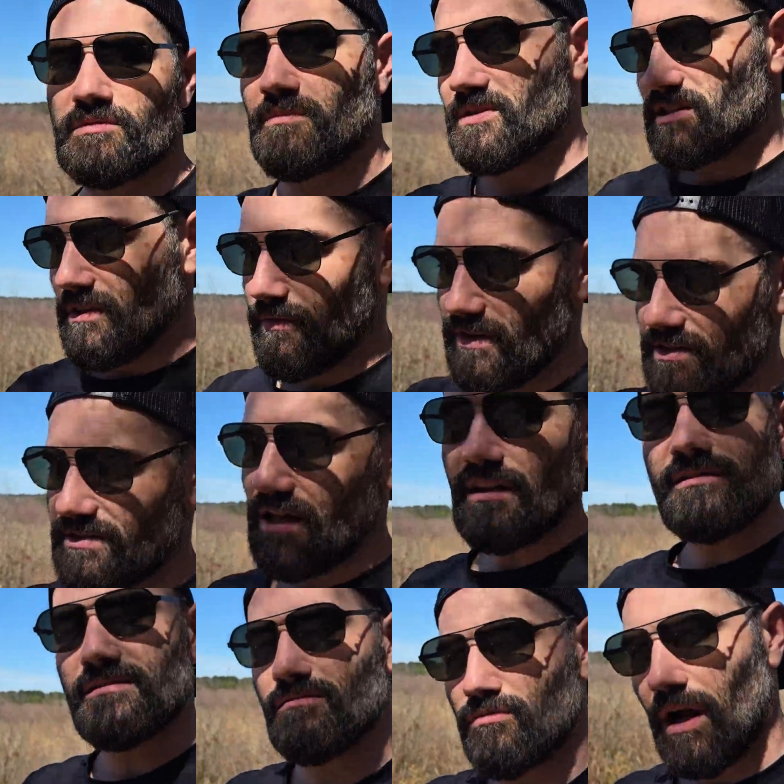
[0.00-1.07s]
specific
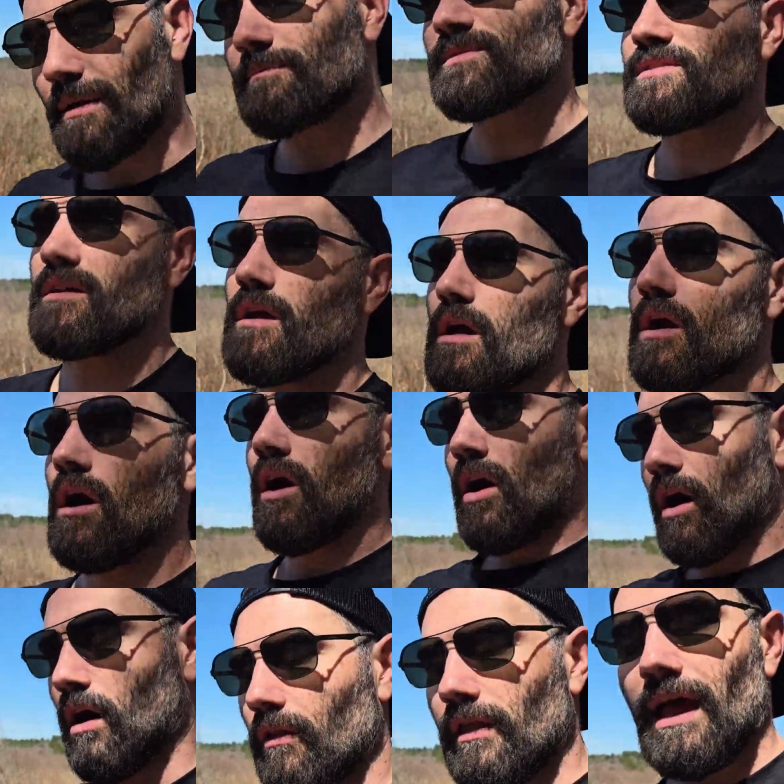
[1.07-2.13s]
sets, reps,
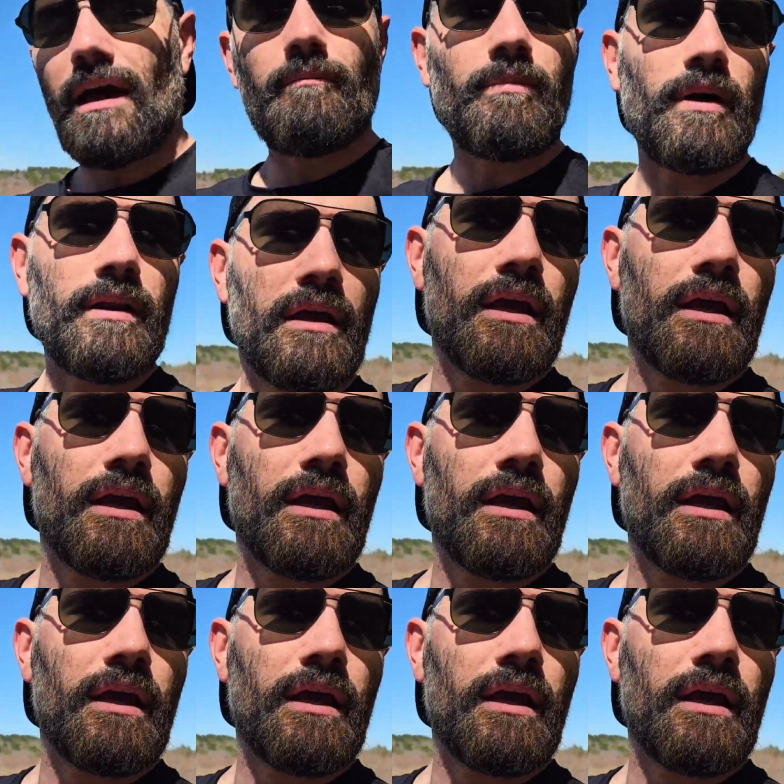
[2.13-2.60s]
all that. But